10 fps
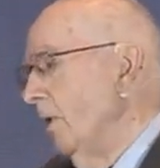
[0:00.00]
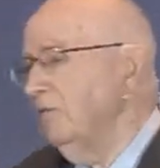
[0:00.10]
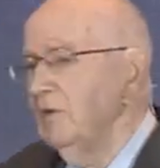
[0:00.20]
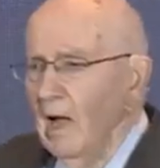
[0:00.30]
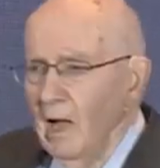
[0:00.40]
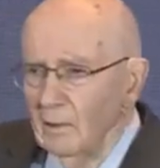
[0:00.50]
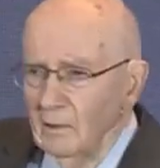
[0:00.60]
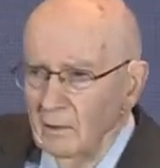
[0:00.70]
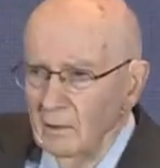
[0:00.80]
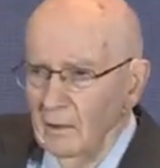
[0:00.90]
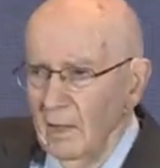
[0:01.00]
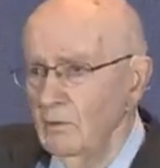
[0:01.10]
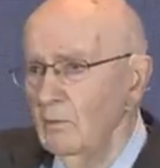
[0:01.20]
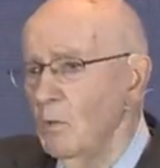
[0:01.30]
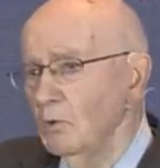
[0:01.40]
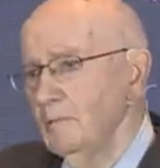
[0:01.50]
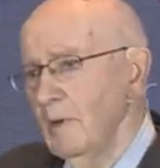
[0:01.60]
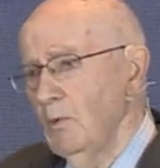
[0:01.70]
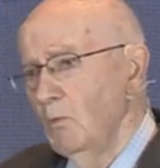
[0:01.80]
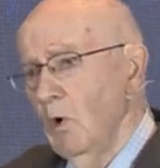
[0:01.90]
If not, and most
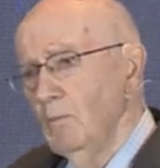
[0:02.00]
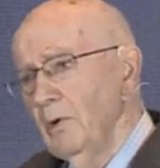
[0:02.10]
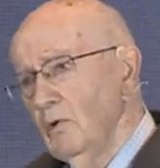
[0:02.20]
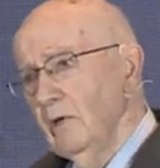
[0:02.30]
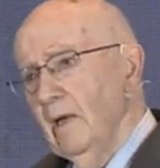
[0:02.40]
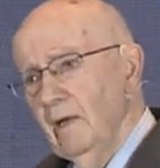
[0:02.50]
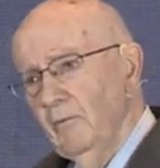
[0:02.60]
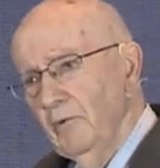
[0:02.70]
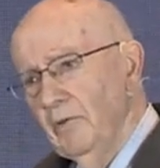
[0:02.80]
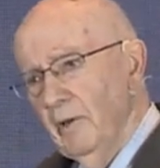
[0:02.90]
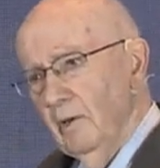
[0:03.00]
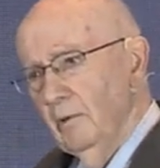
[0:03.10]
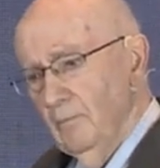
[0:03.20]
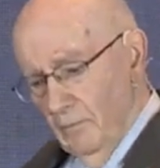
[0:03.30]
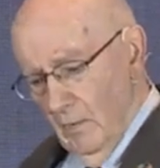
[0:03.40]
people won't be good at everything,